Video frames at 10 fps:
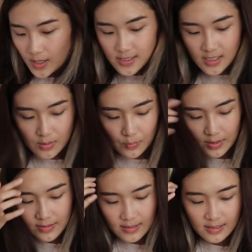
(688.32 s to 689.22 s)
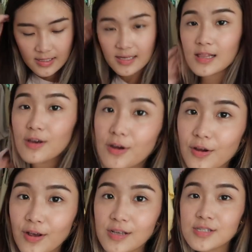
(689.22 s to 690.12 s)
are done with the
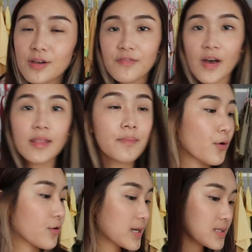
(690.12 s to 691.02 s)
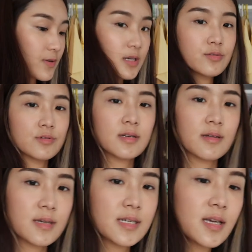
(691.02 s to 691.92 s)
yellow. So far, the progress really good.
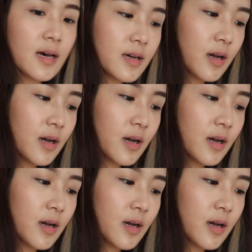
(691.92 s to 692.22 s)
These are the